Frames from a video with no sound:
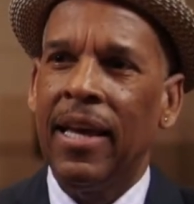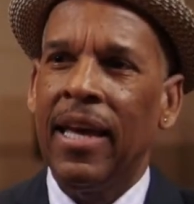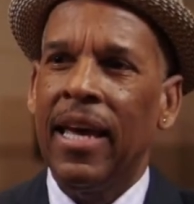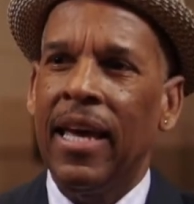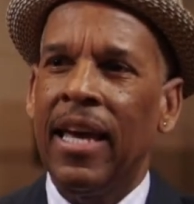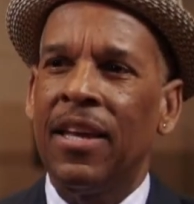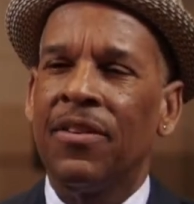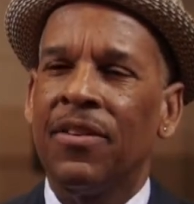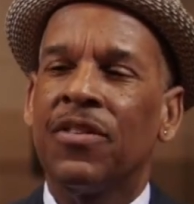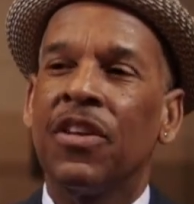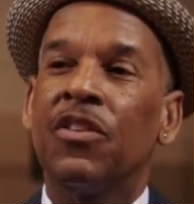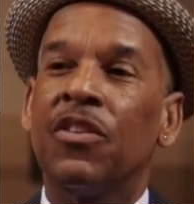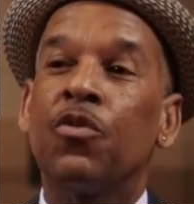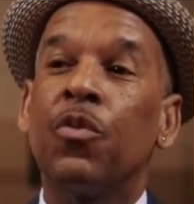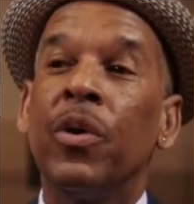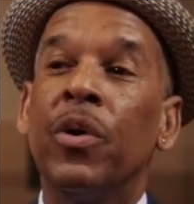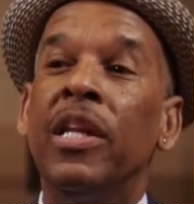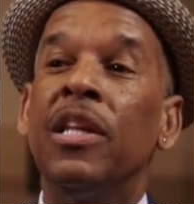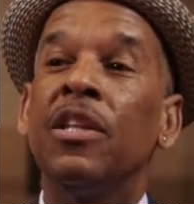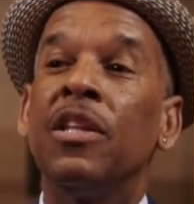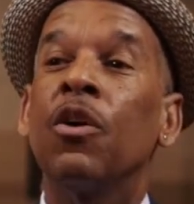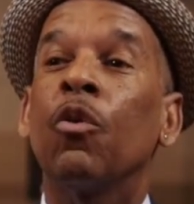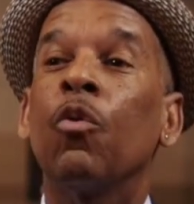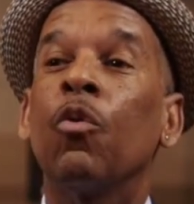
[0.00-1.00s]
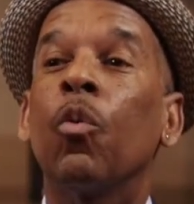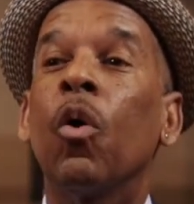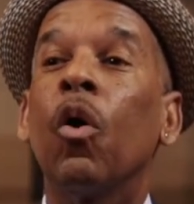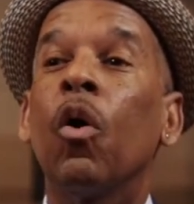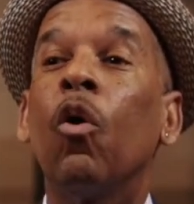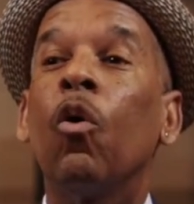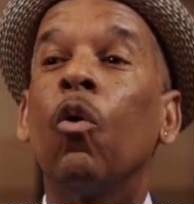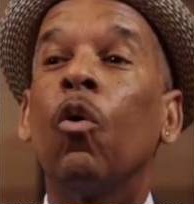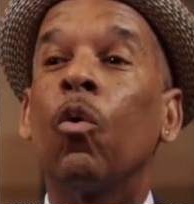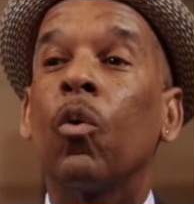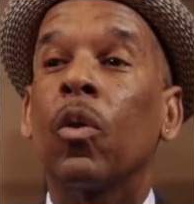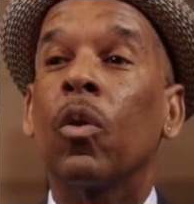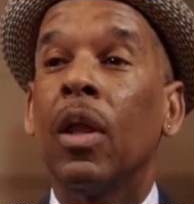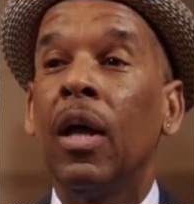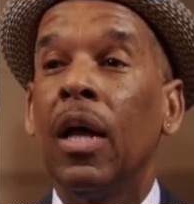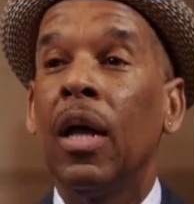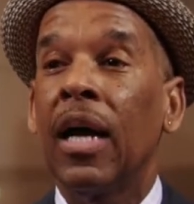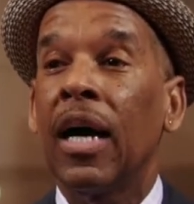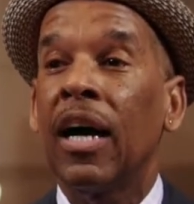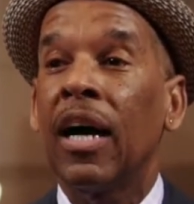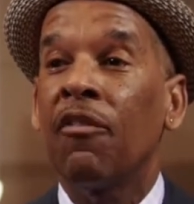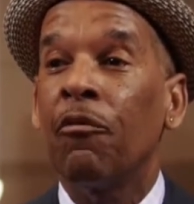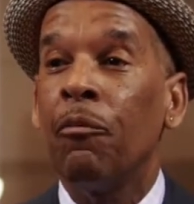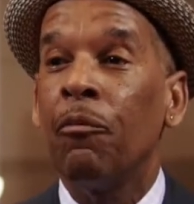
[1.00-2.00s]
Is this really the role
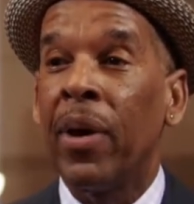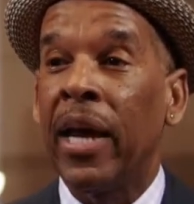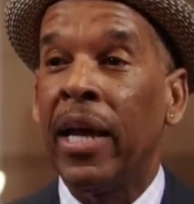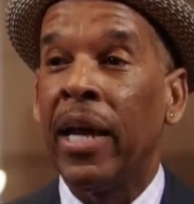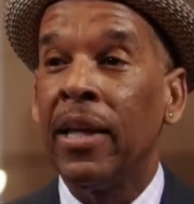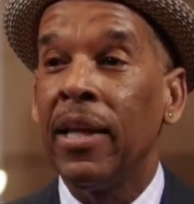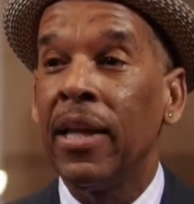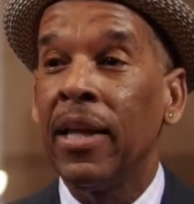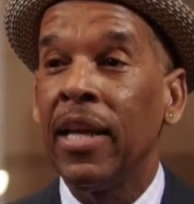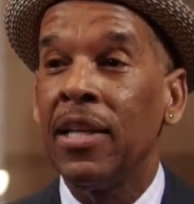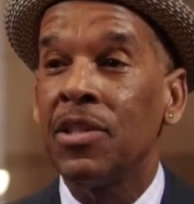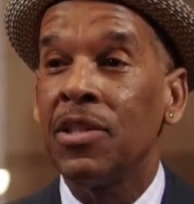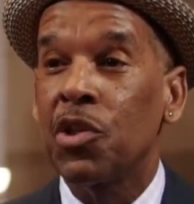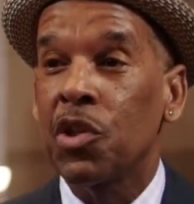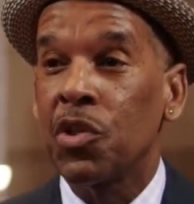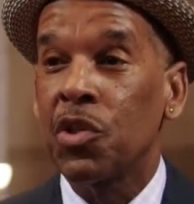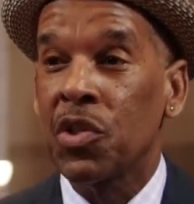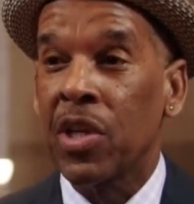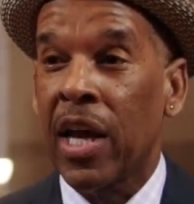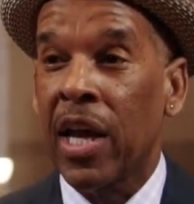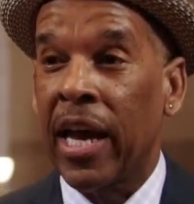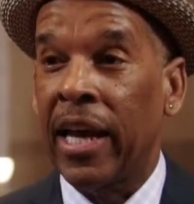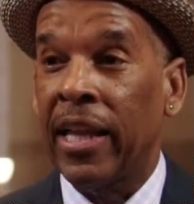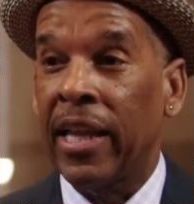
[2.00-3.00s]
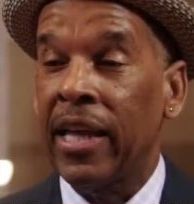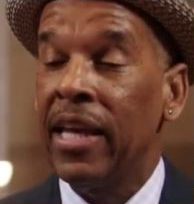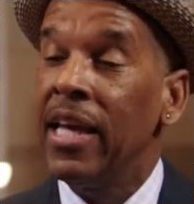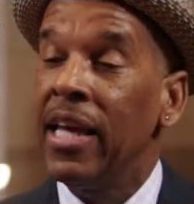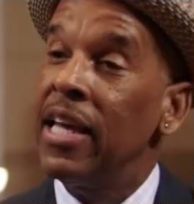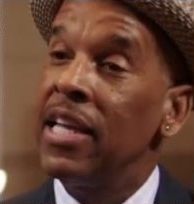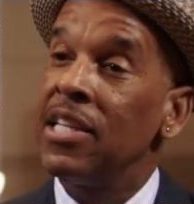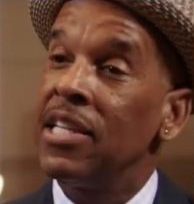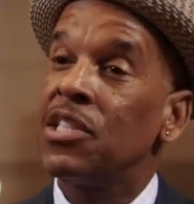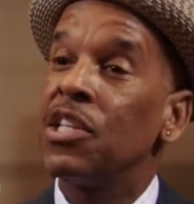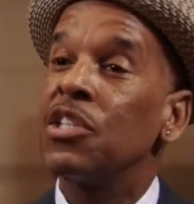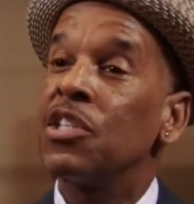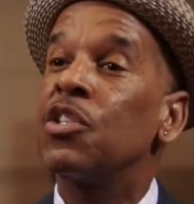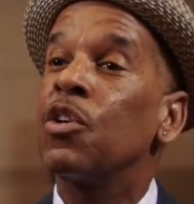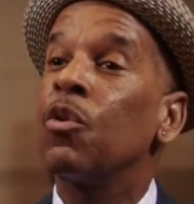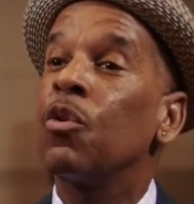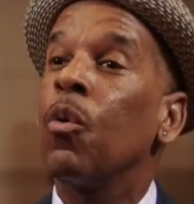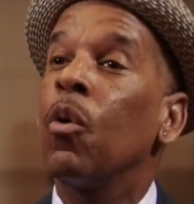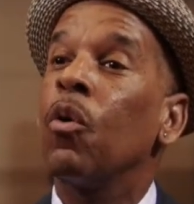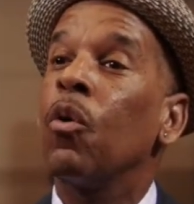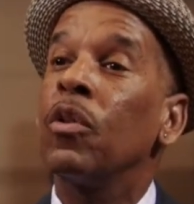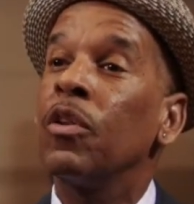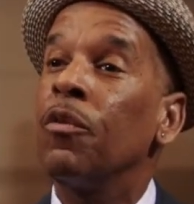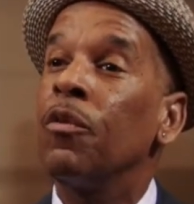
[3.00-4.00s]
of men in society? Is this the
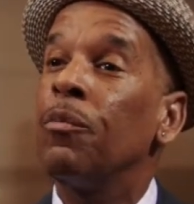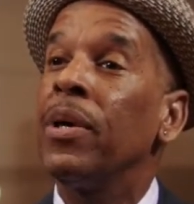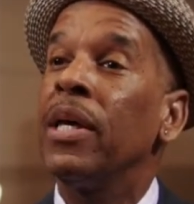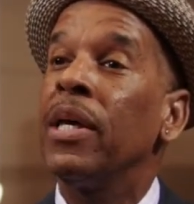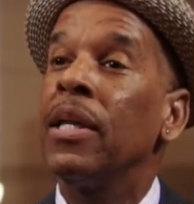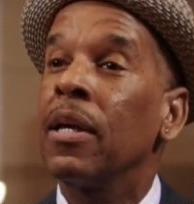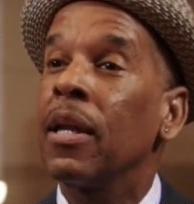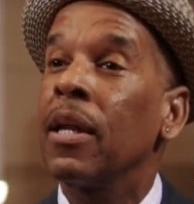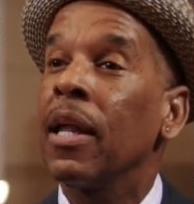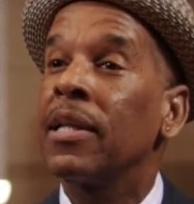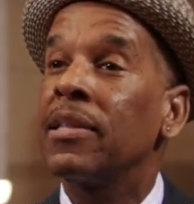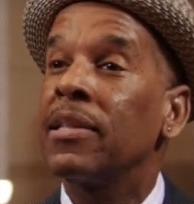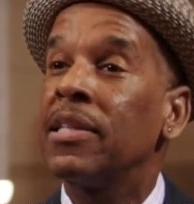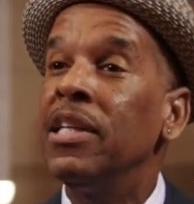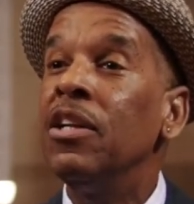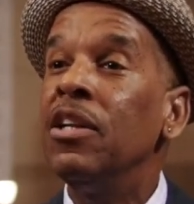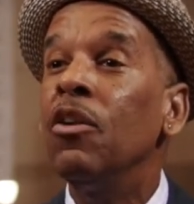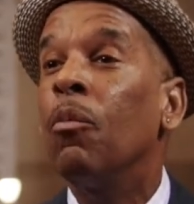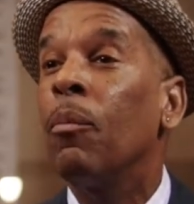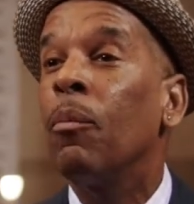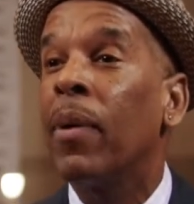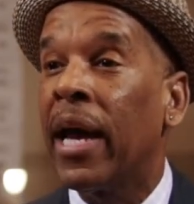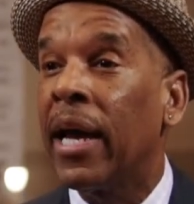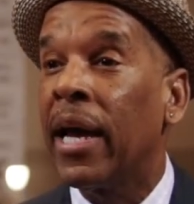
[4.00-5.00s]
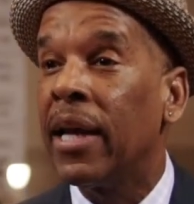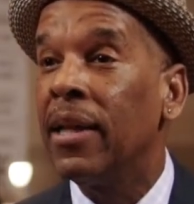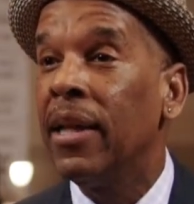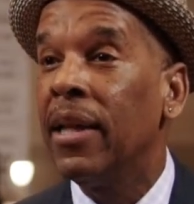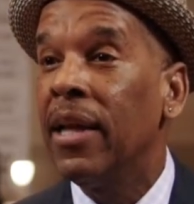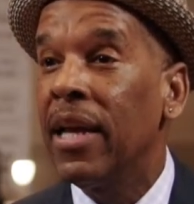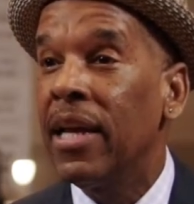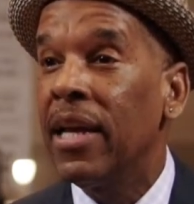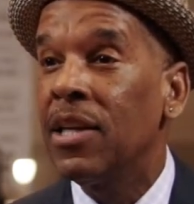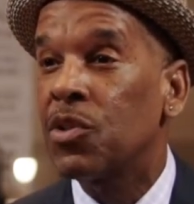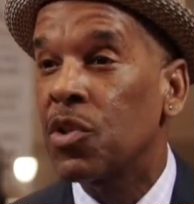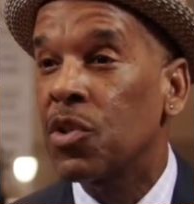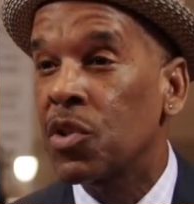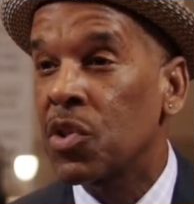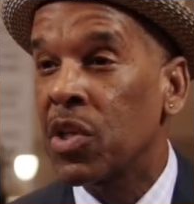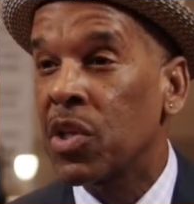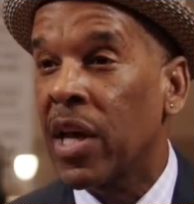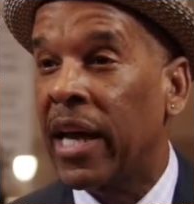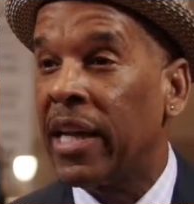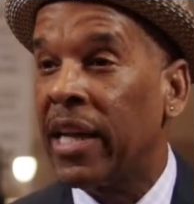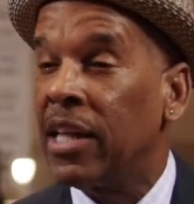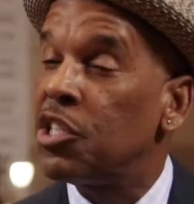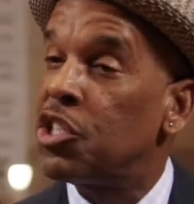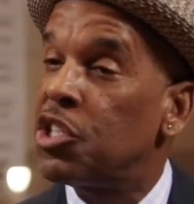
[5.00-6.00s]
role of being a Latino man in
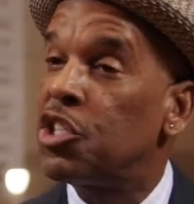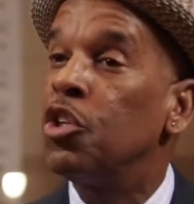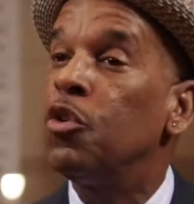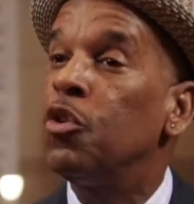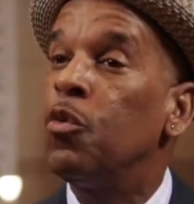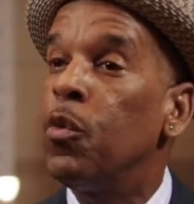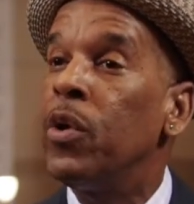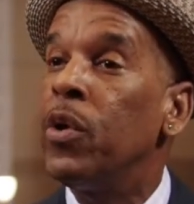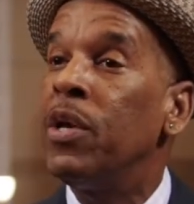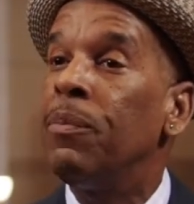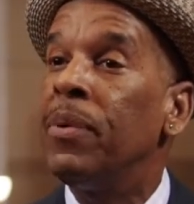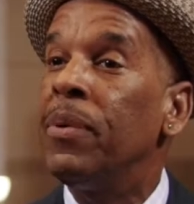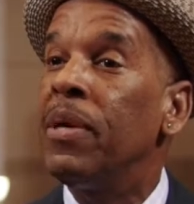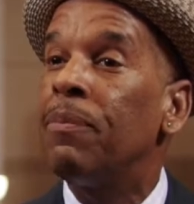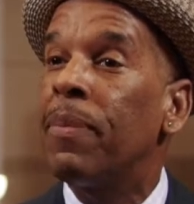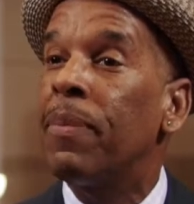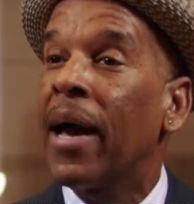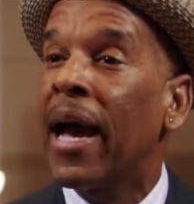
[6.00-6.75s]
society? Should we be